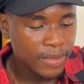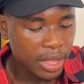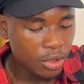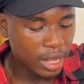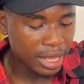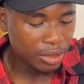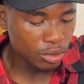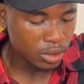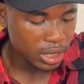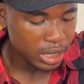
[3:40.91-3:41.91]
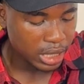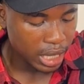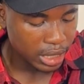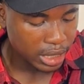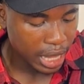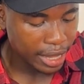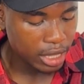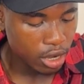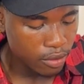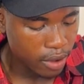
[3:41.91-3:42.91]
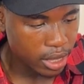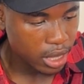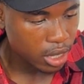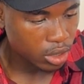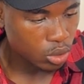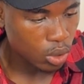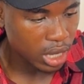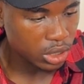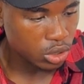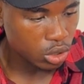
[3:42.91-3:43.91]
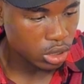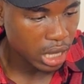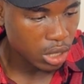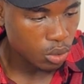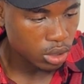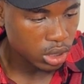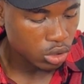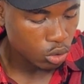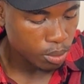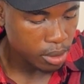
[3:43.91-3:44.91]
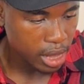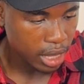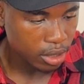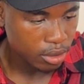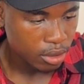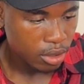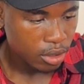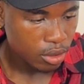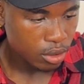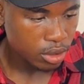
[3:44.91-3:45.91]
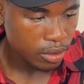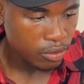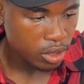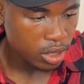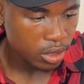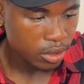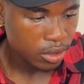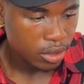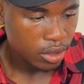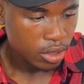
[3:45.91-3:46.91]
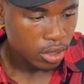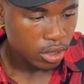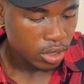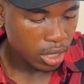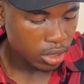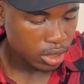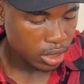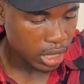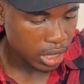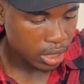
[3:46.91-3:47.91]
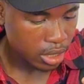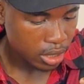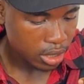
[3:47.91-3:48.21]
And you can use this slider over here to adjust how you want it to be like on the video. So are you seeing how?